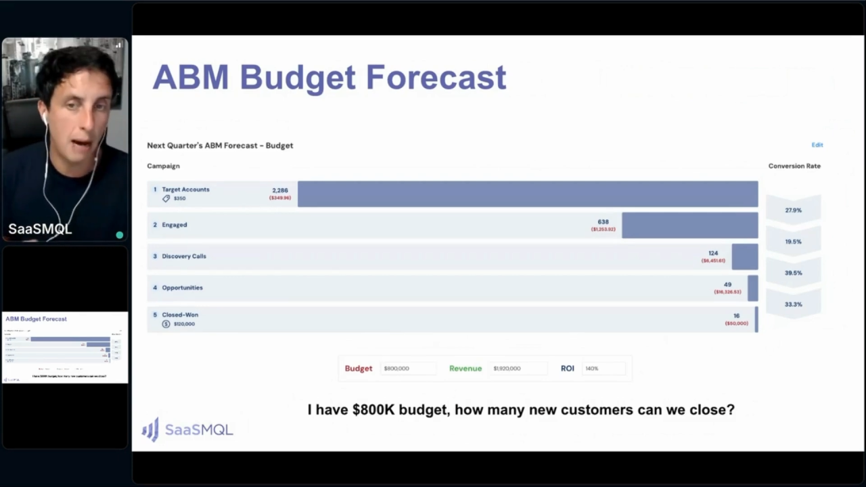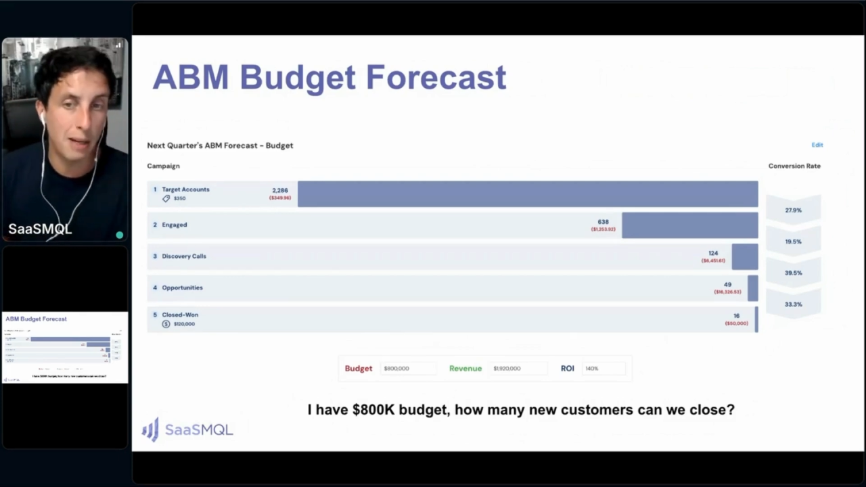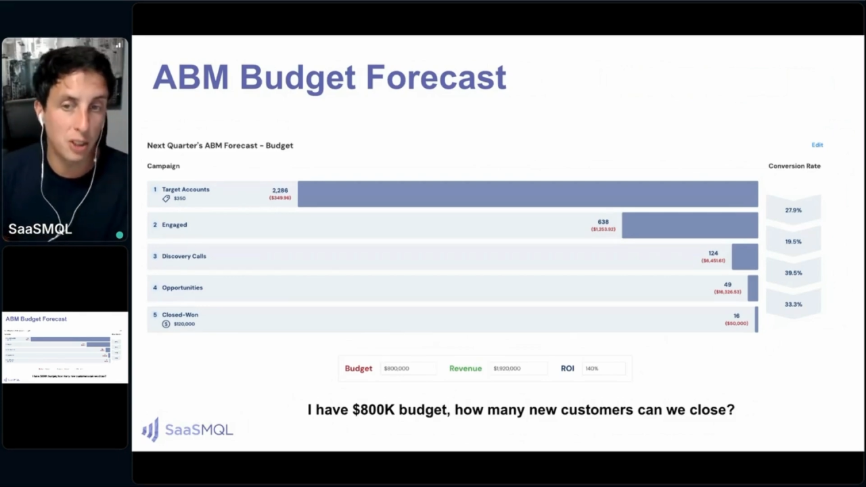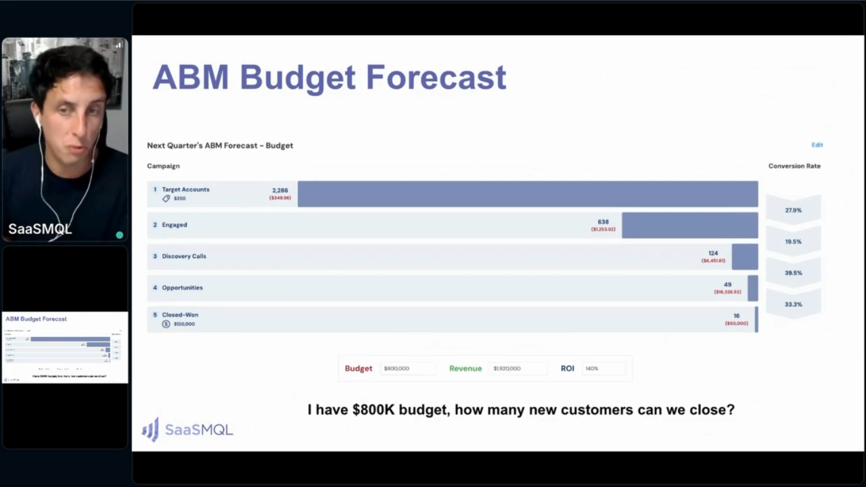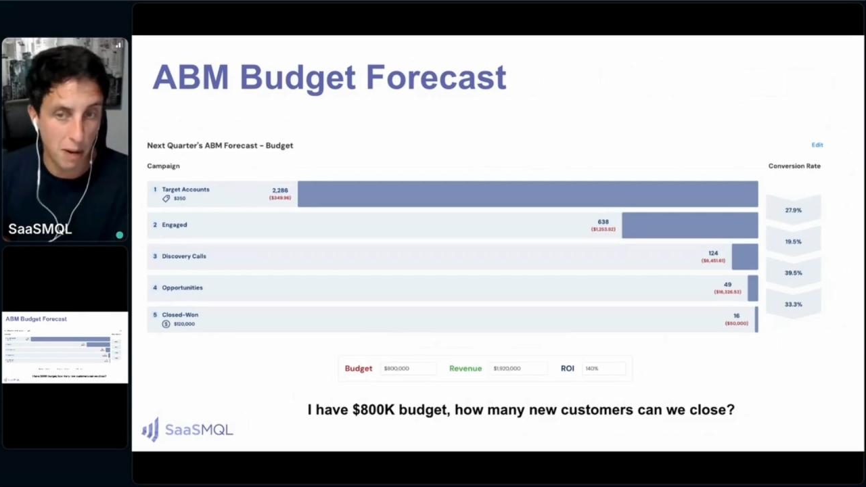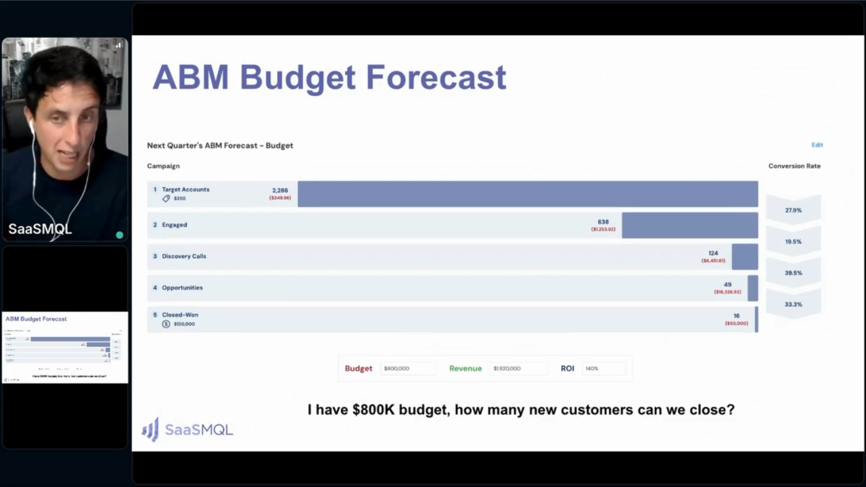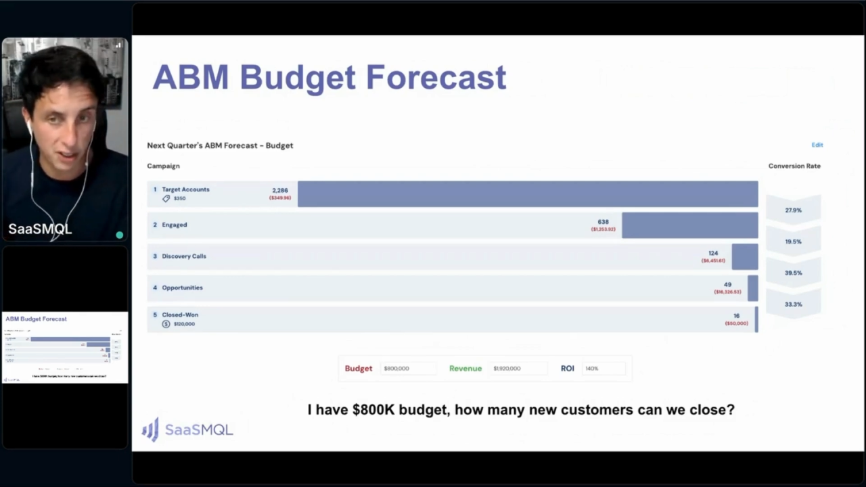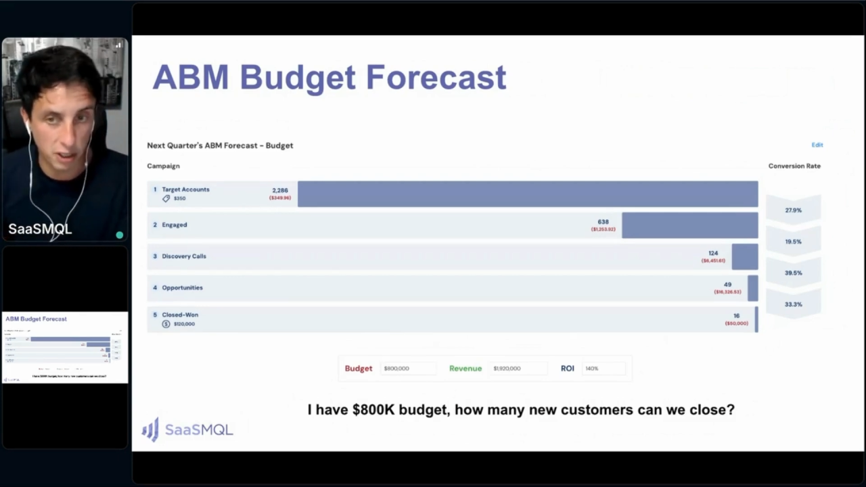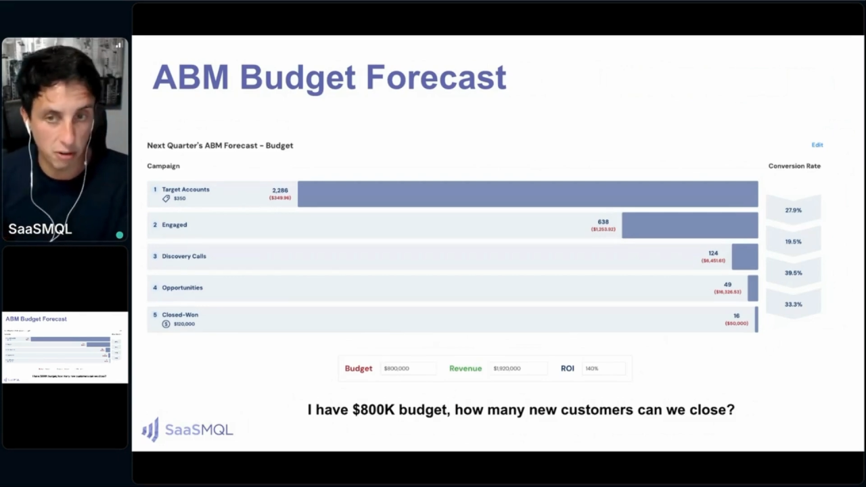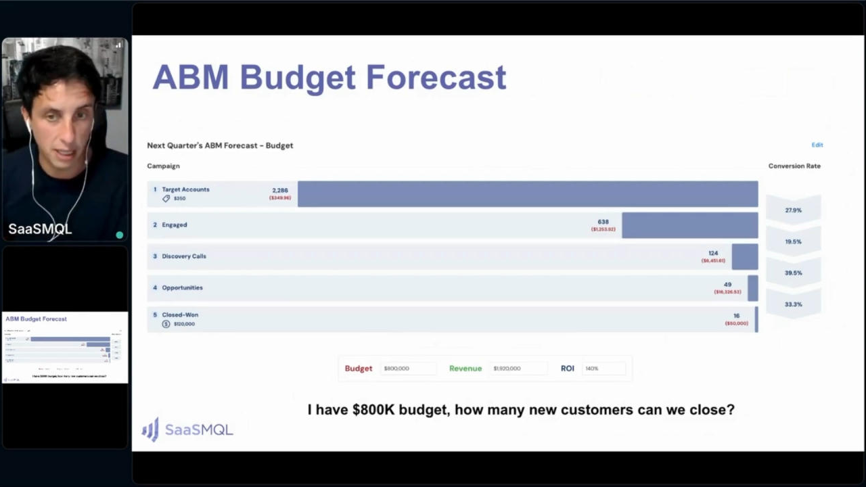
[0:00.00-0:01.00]
how much
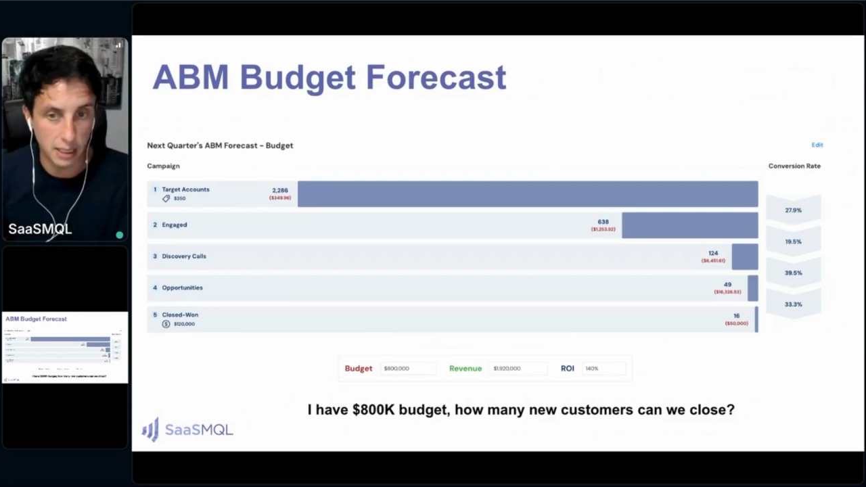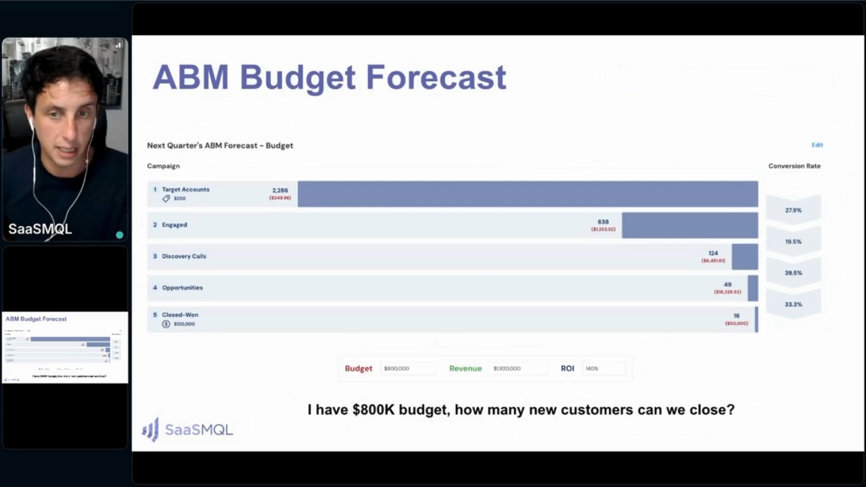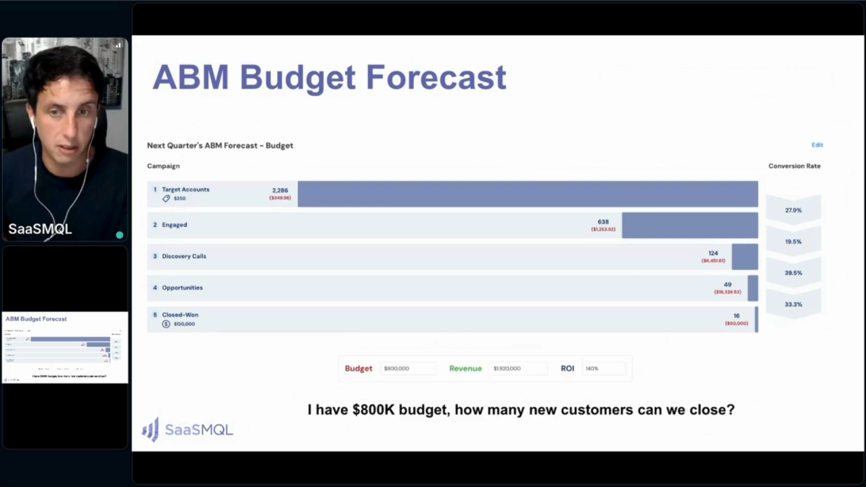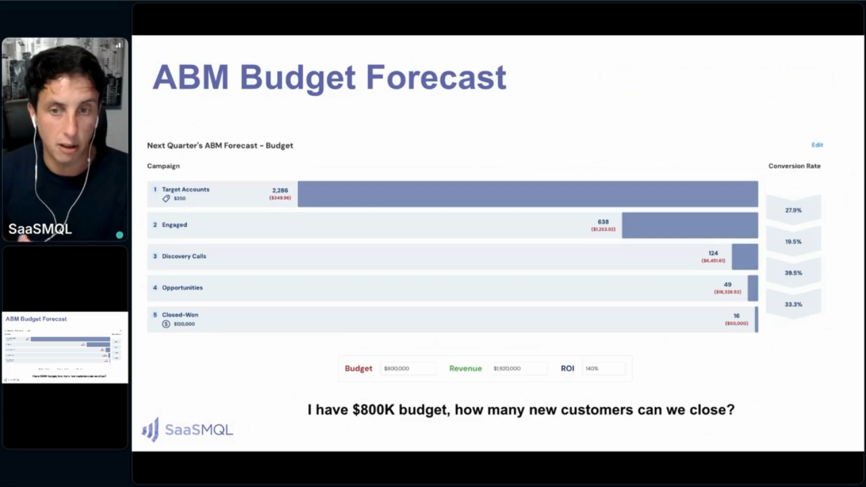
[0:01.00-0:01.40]
budget do I need